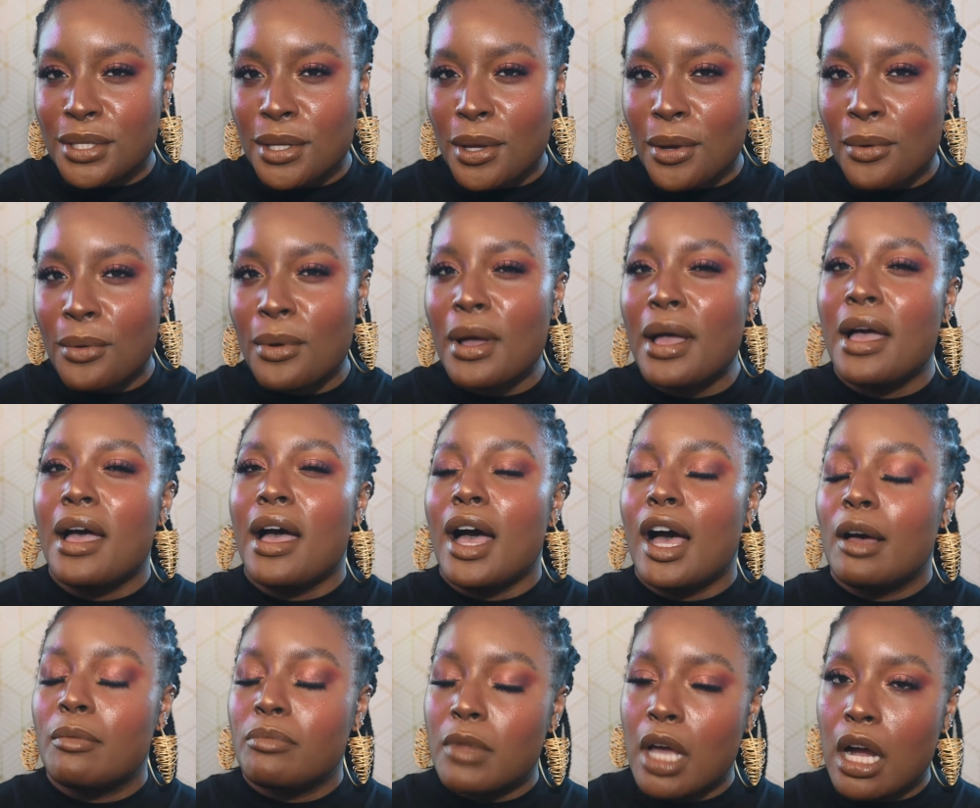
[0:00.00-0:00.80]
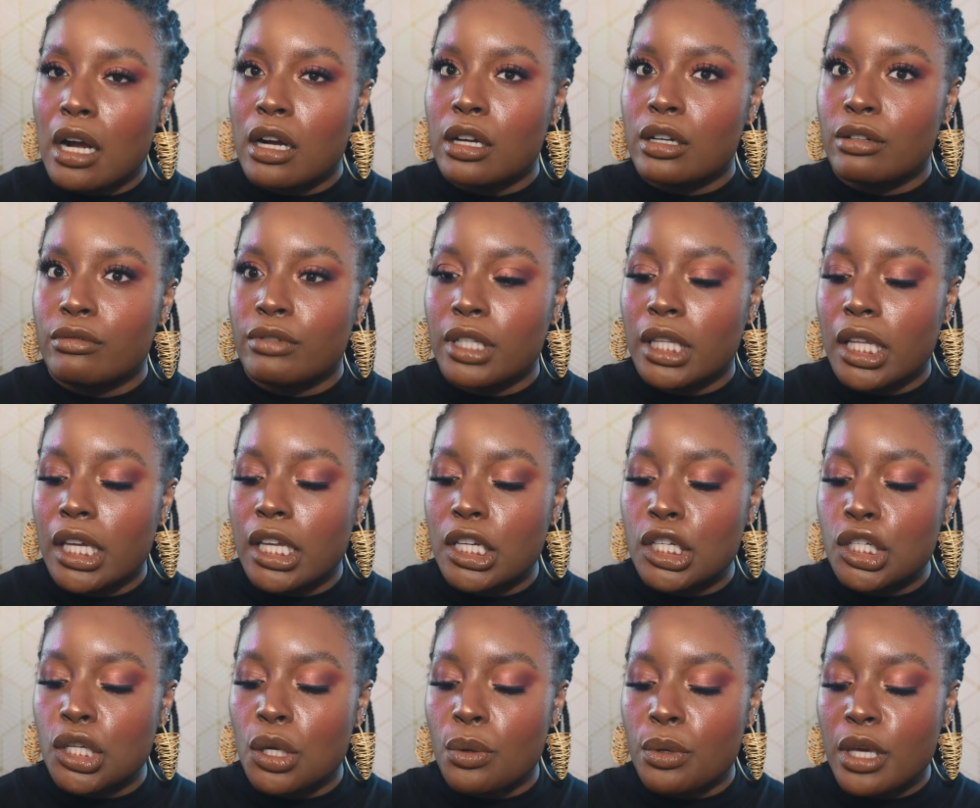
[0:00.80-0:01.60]
So I'm not going to
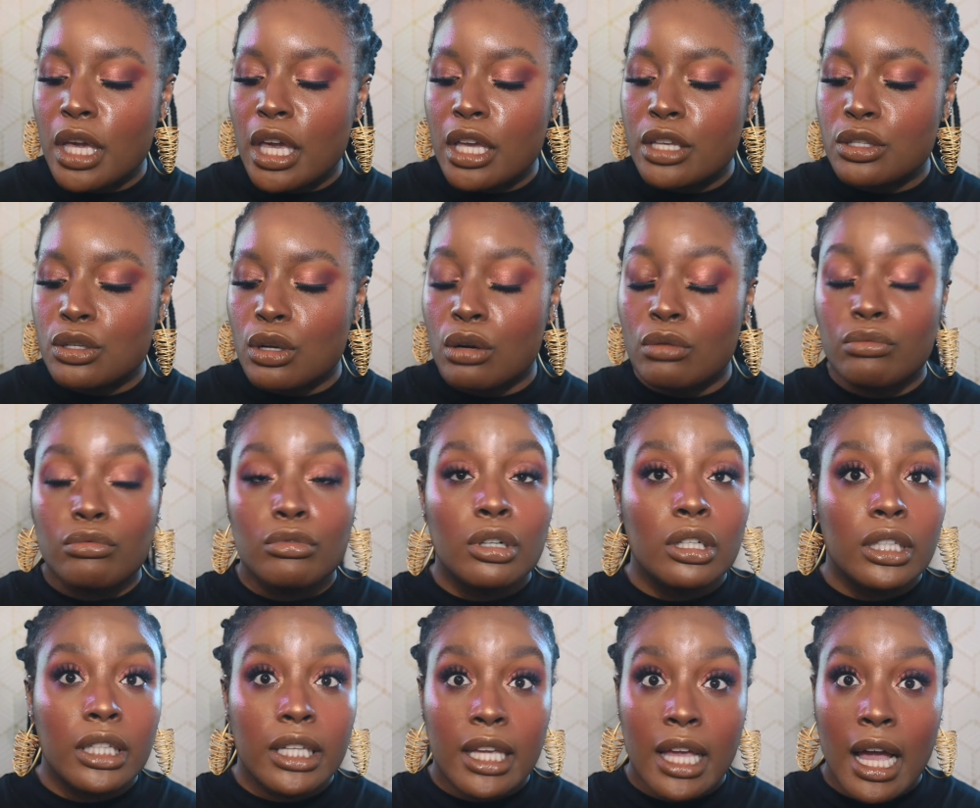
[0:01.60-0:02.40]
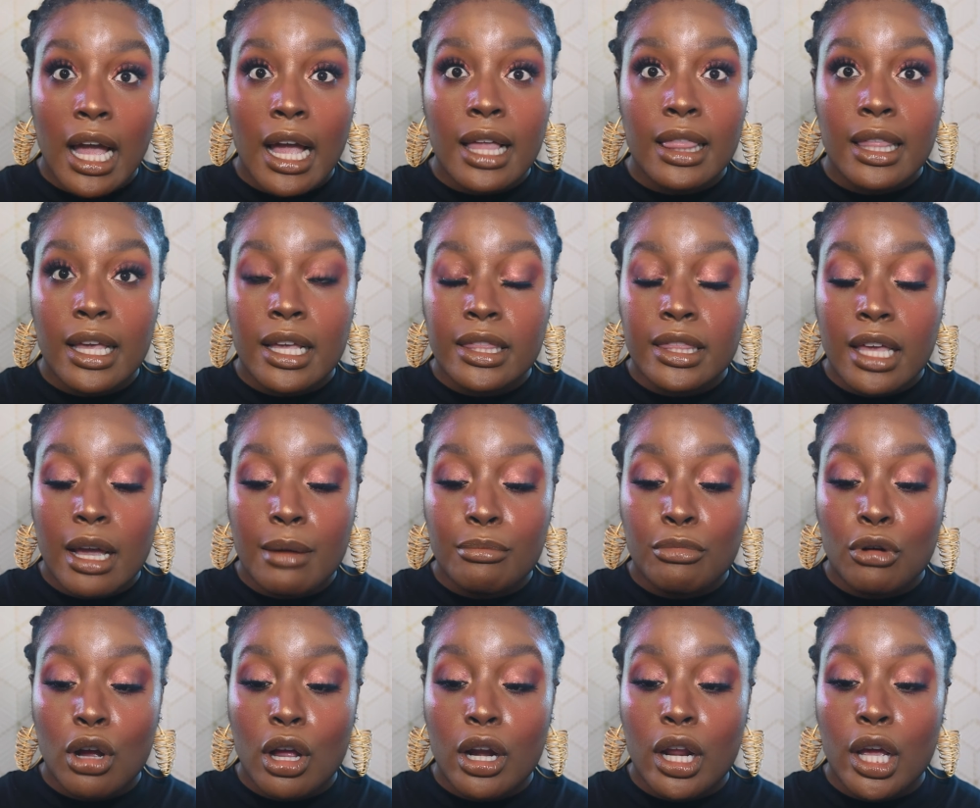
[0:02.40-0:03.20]
really showcase or really highlight
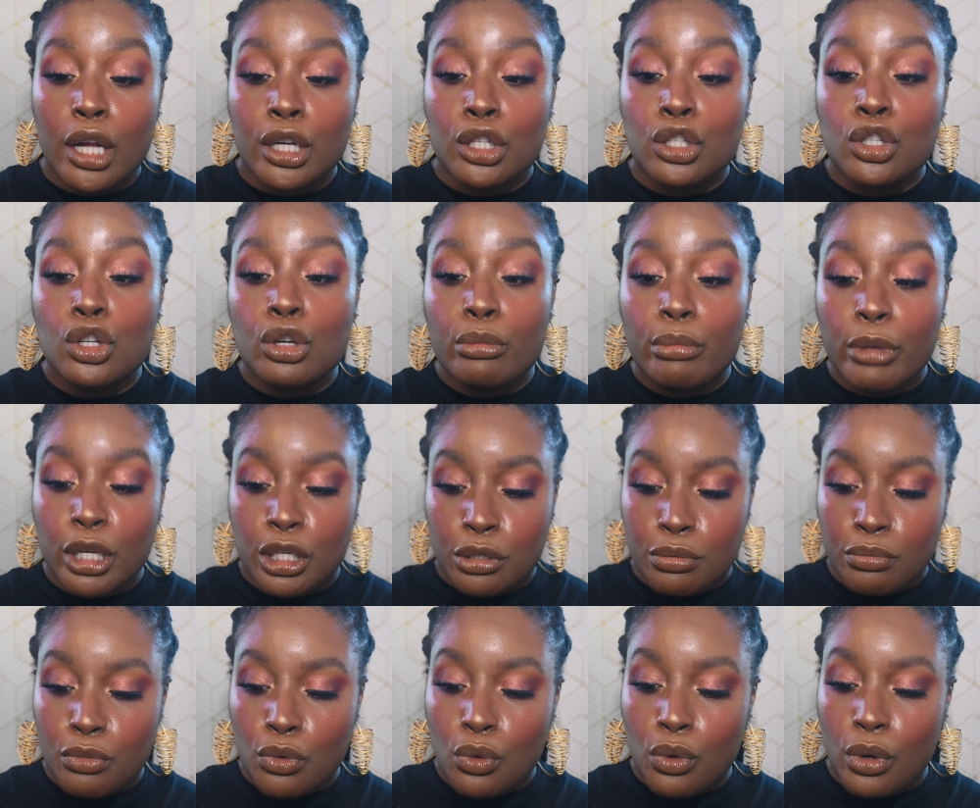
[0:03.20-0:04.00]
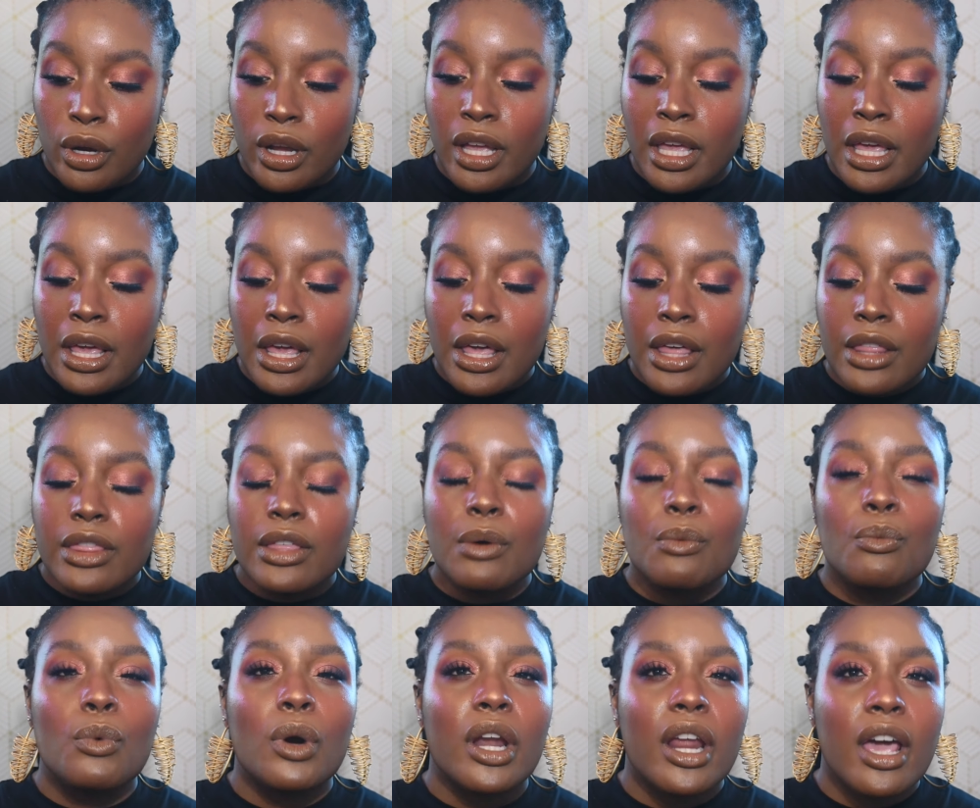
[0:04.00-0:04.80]
that product too much more
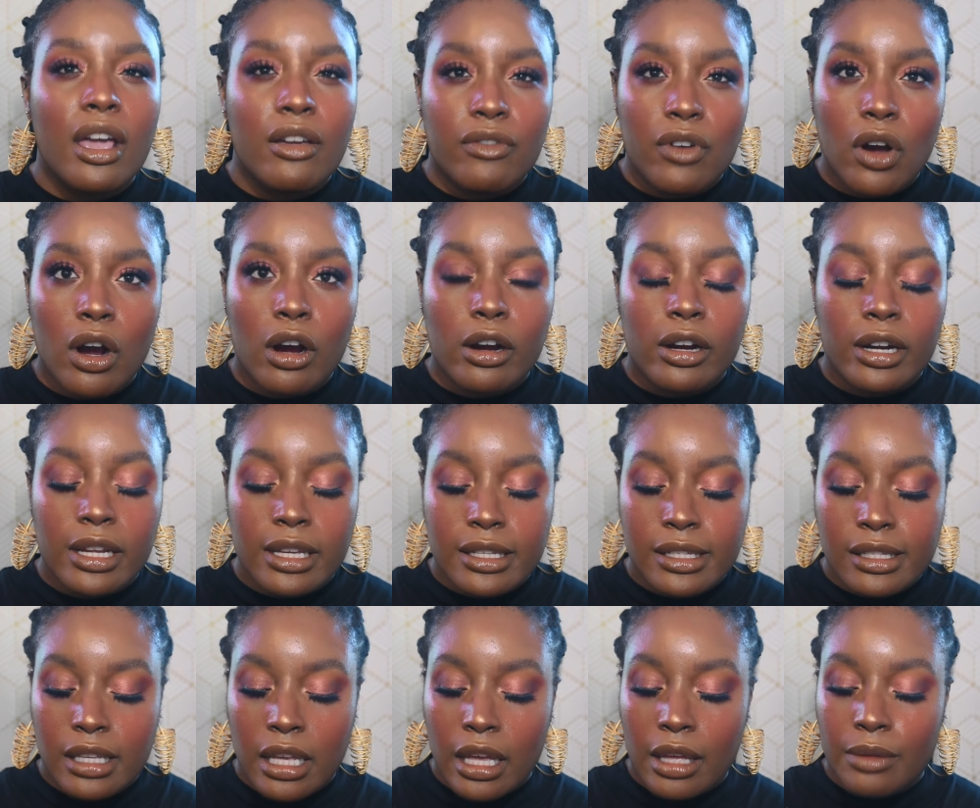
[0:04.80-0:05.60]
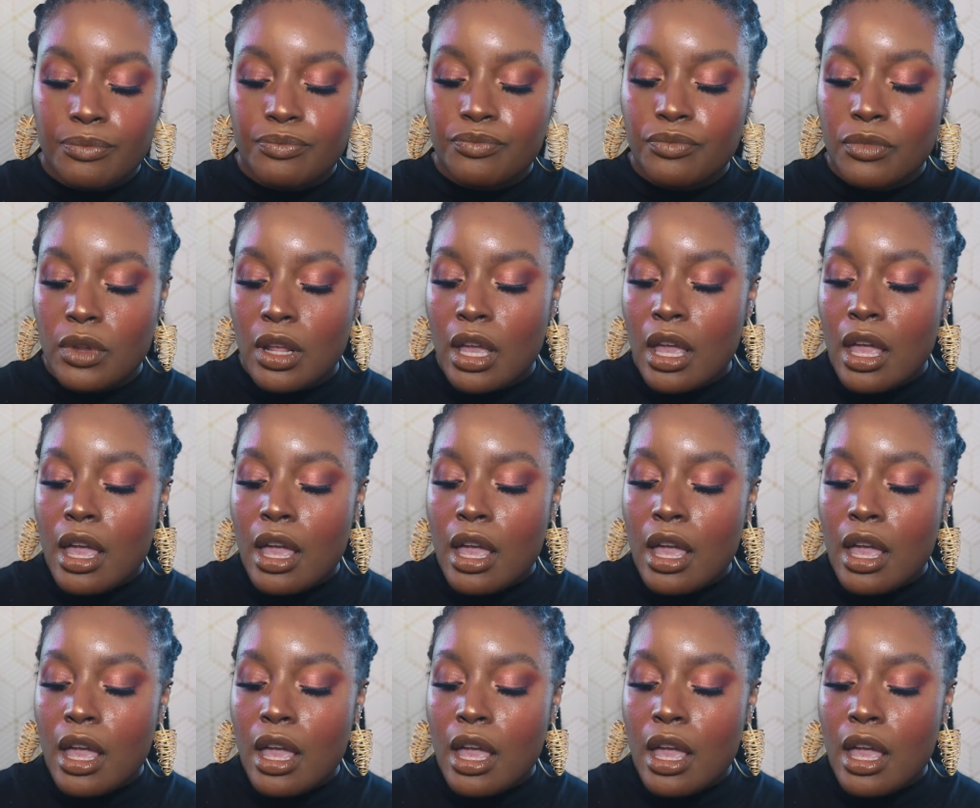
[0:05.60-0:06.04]
than what I've already said.